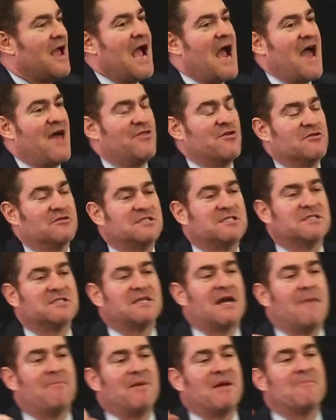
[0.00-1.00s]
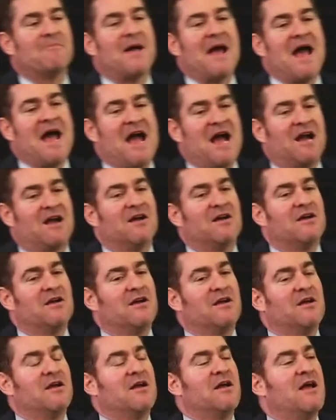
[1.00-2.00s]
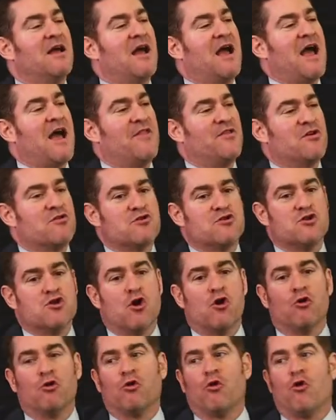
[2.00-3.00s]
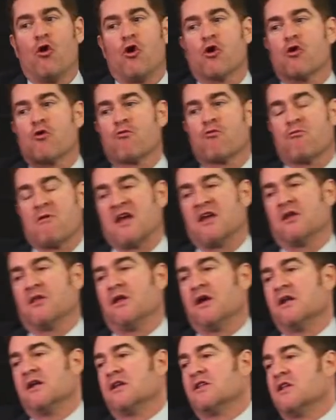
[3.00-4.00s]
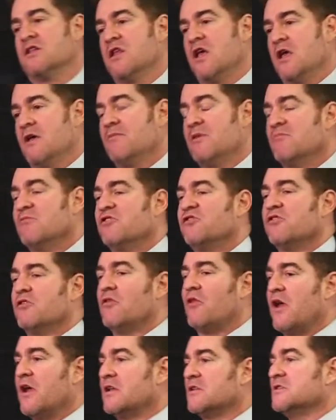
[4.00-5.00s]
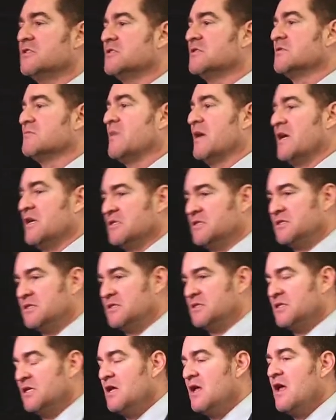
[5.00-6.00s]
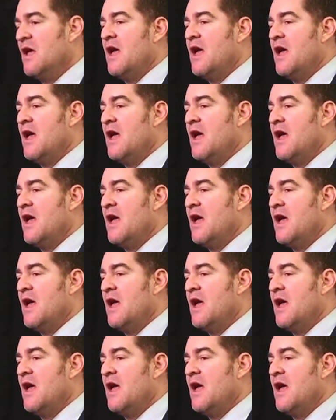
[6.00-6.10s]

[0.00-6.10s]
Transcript: and they're stepping back and they're no longer regulating the name, image, and likeness space.